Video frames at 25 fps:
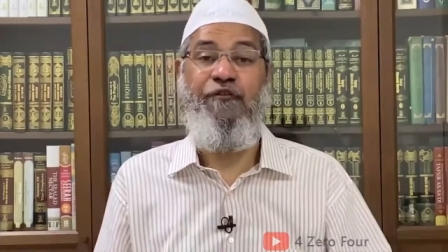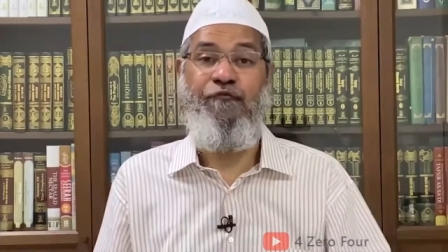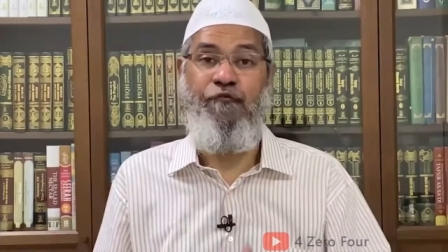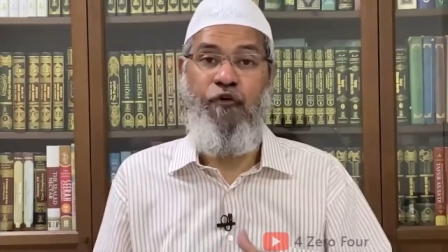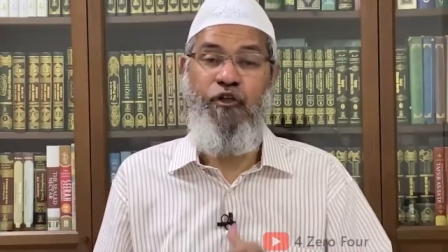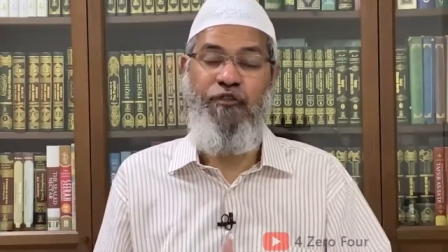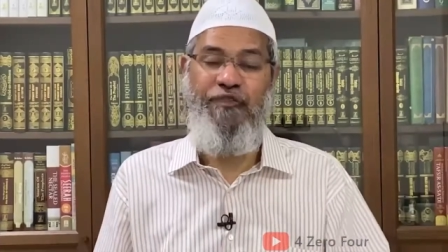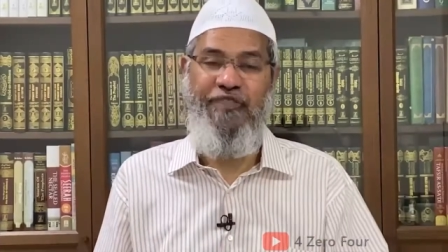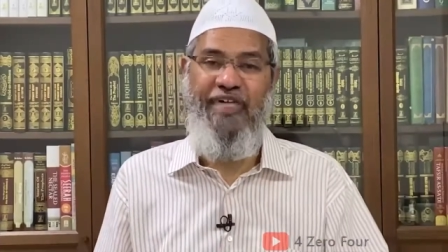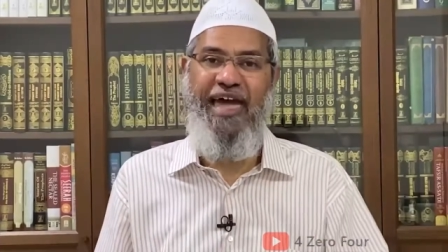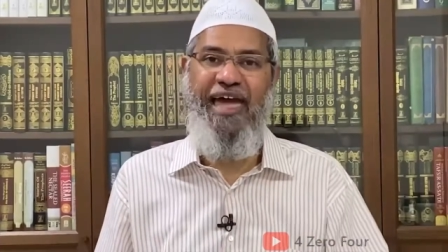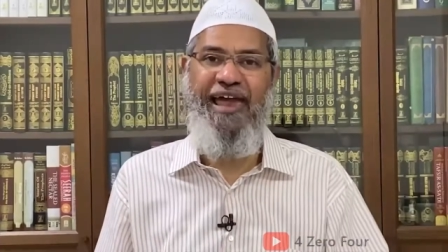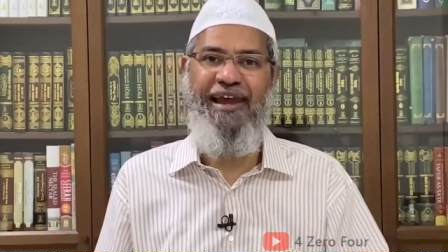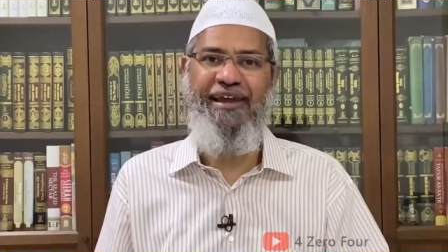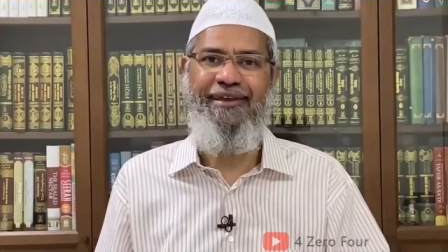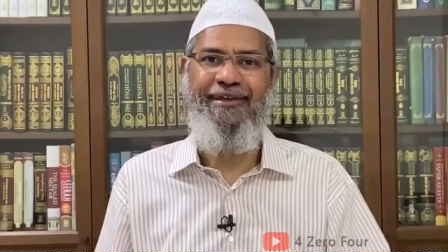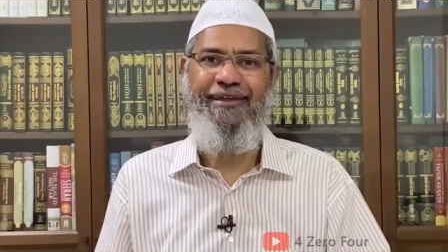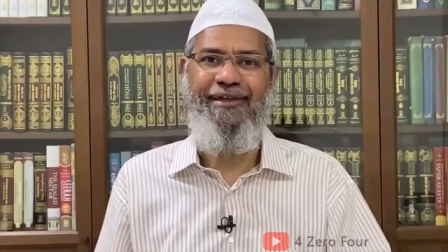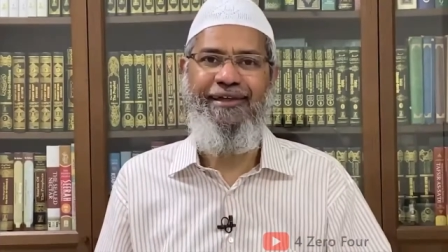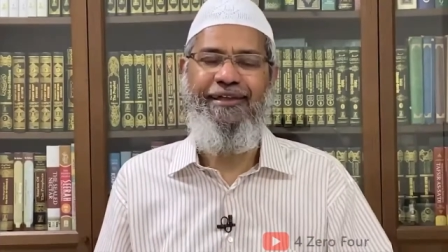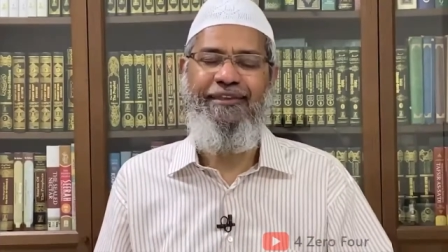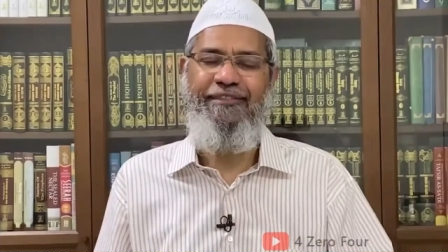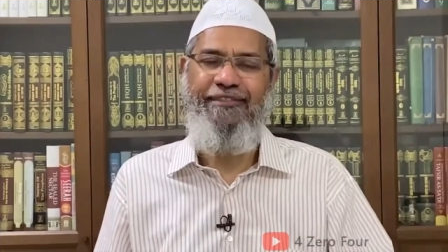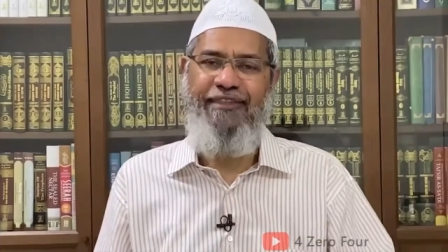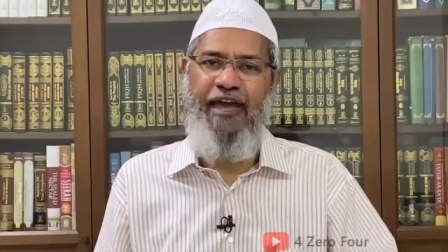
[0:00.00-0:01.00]
For
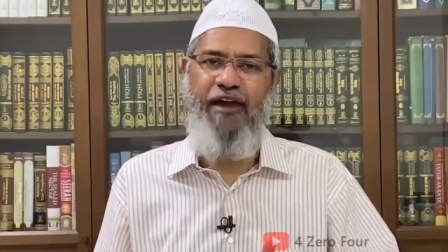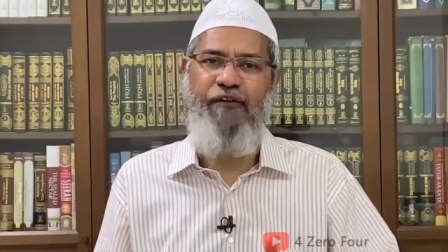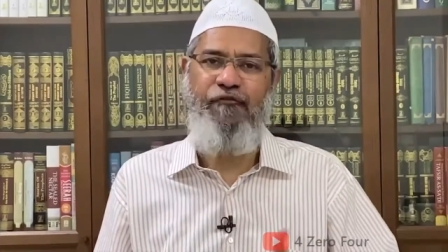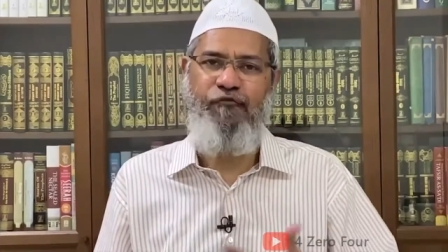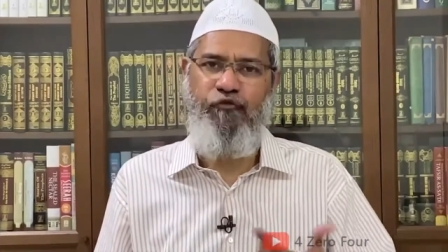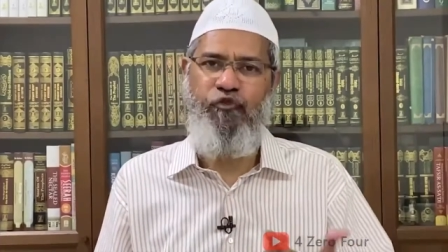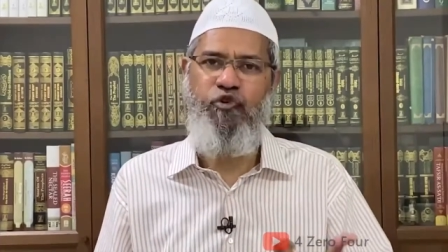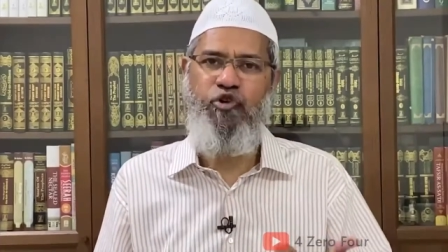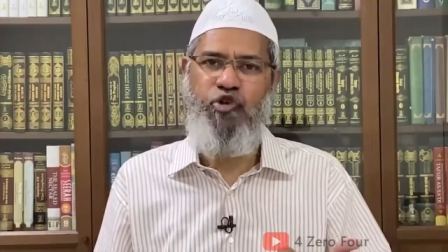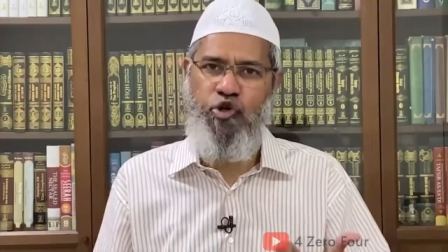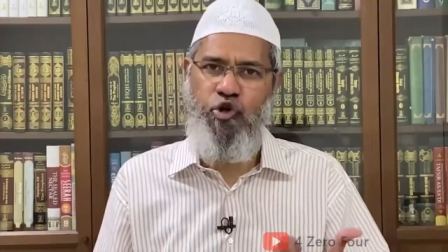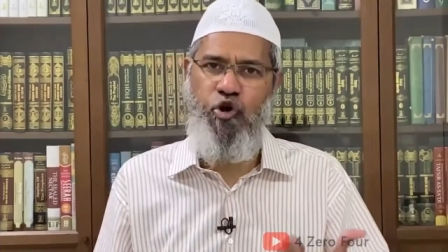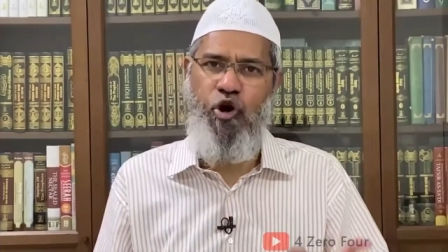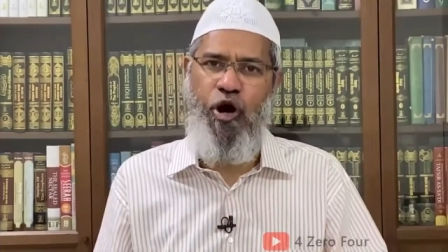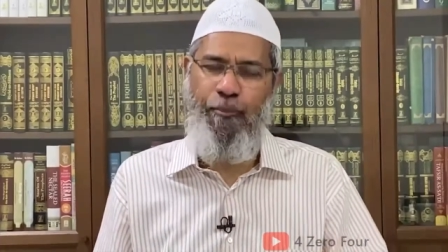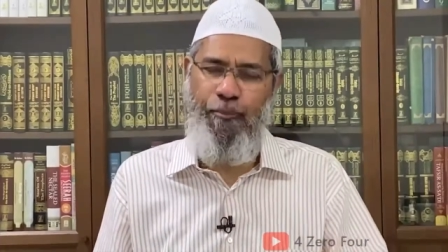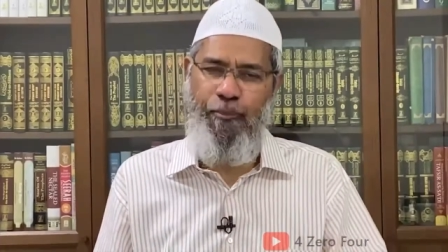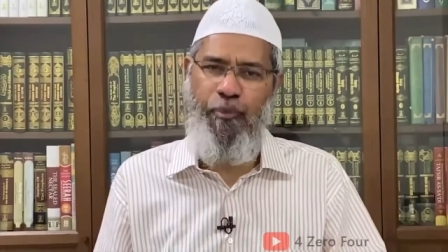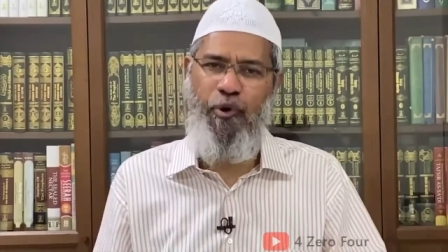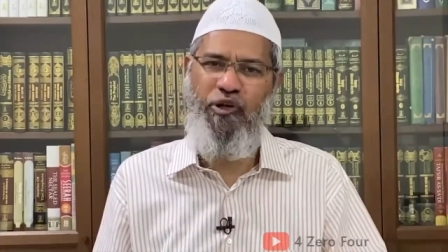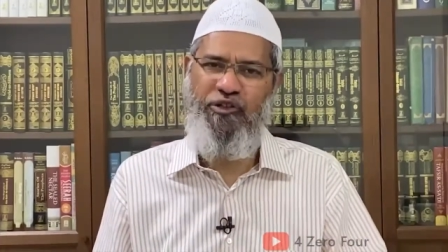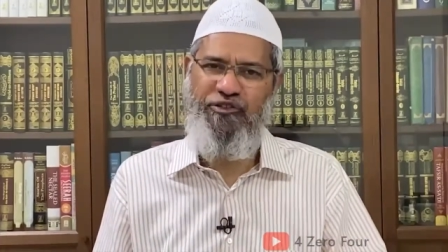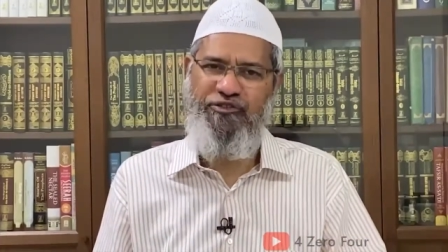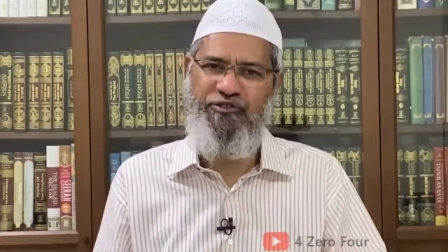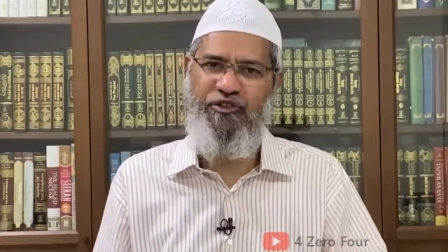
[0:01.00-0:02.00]
that, they have to show a
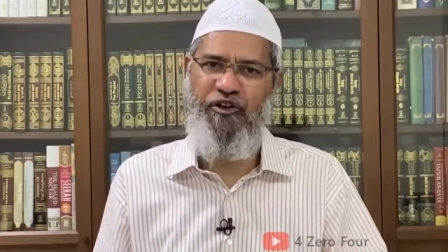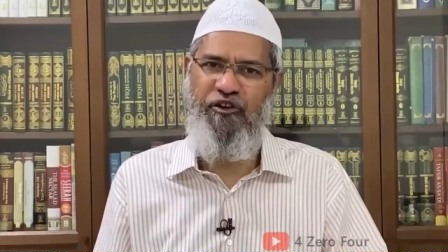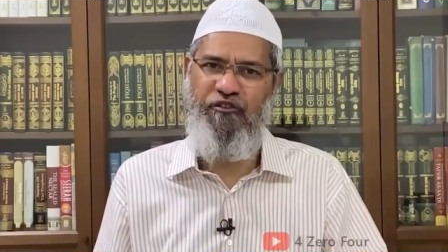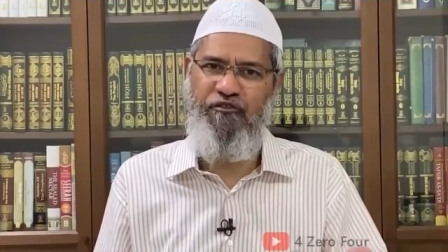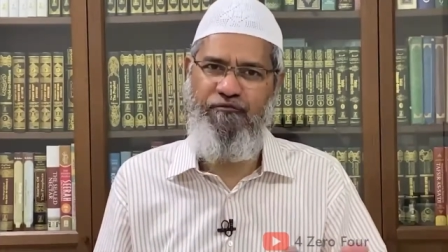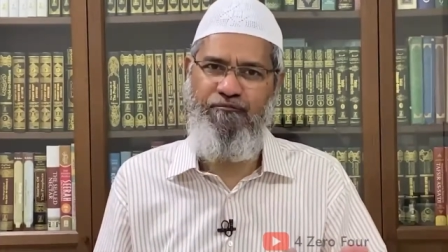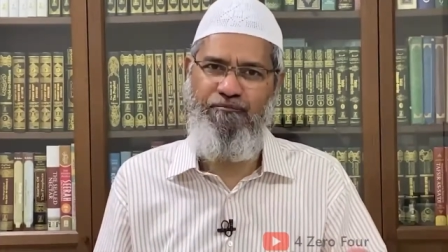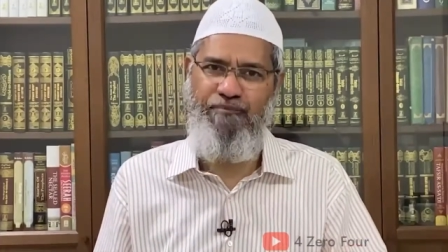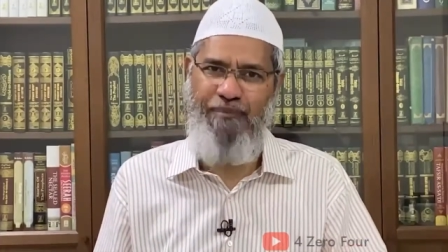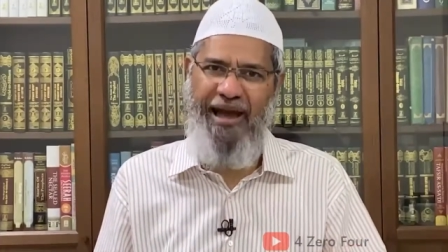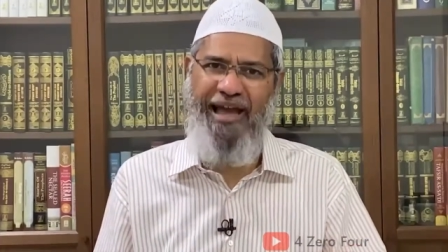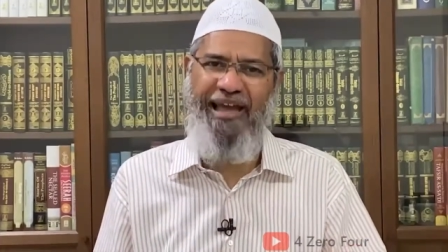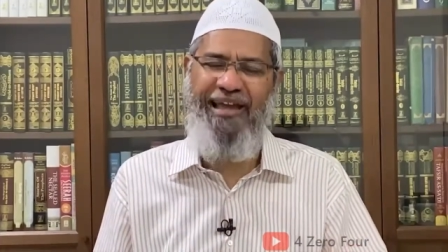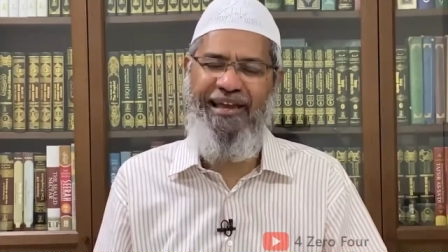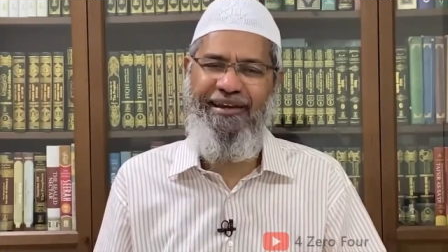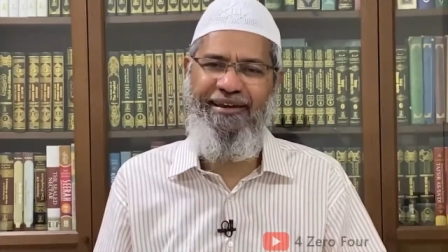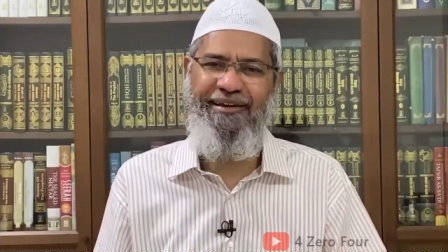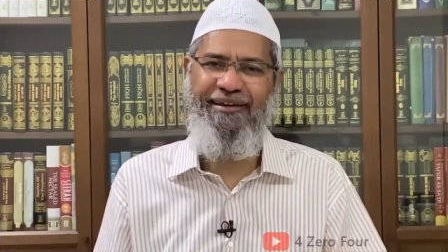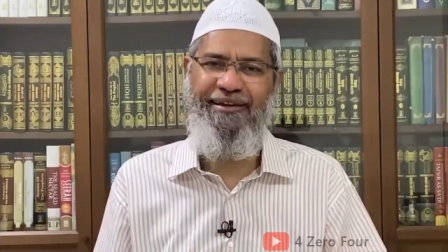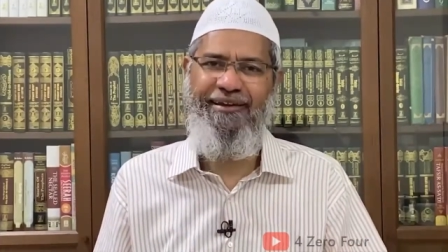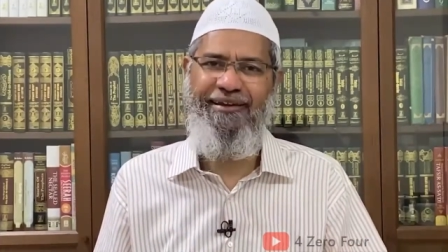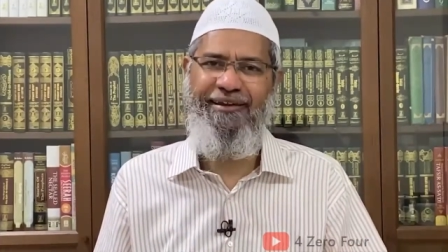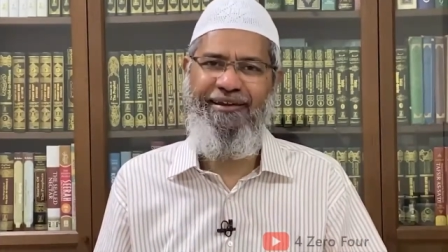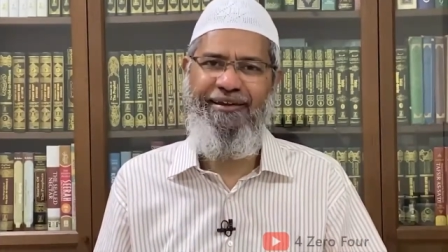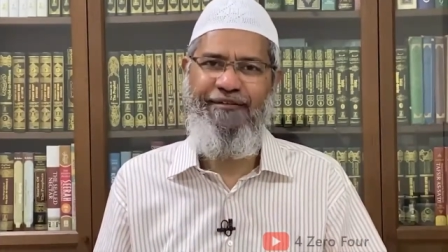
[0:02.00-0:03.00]
post of
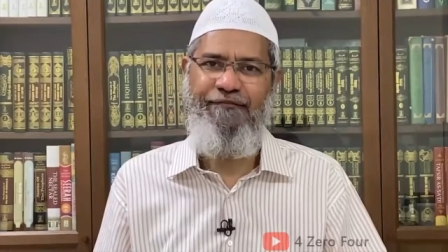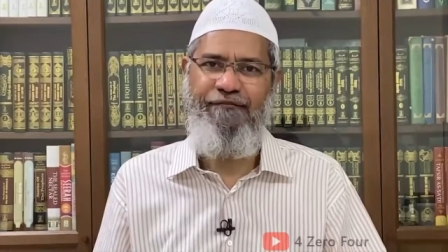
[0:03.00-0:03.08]
mine